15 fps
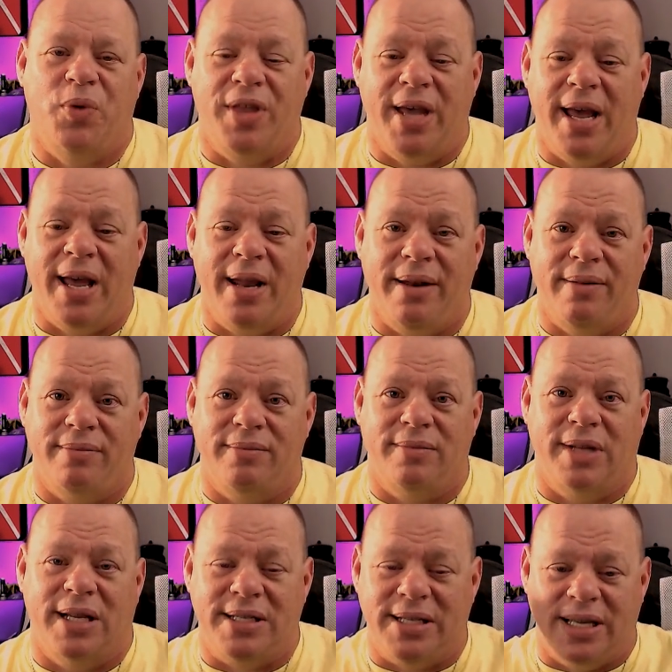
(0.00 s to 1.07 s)
With that,
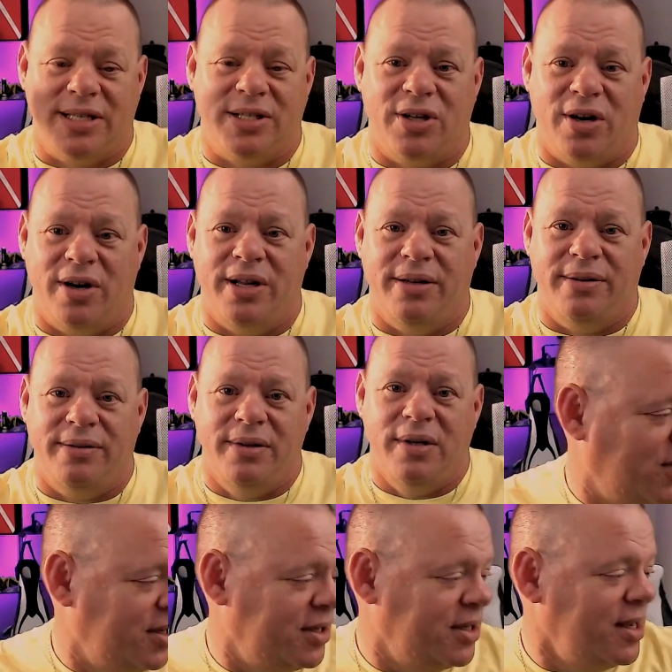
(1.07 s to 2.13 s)
let's get started.
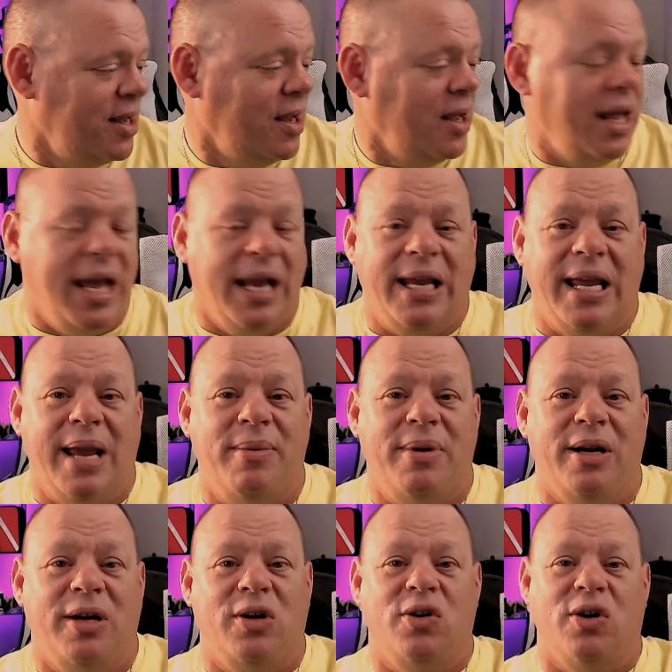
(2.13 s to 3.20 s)
It came in a
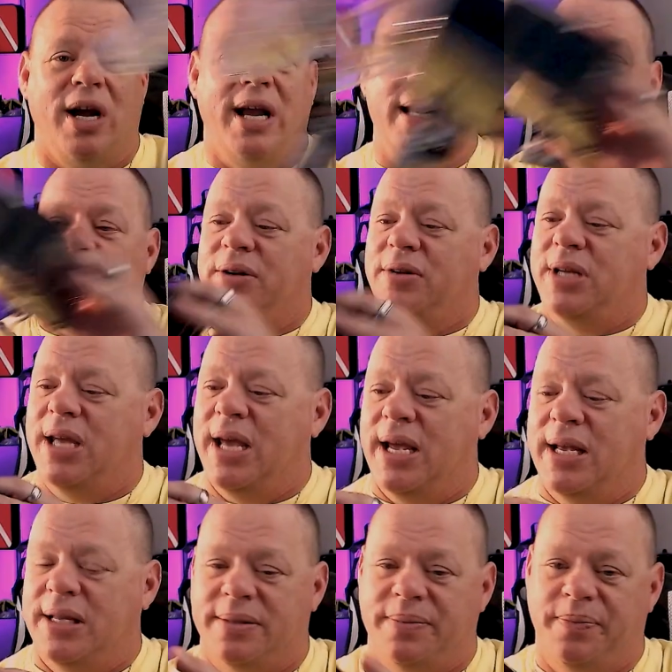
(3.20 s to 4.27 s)
great little case.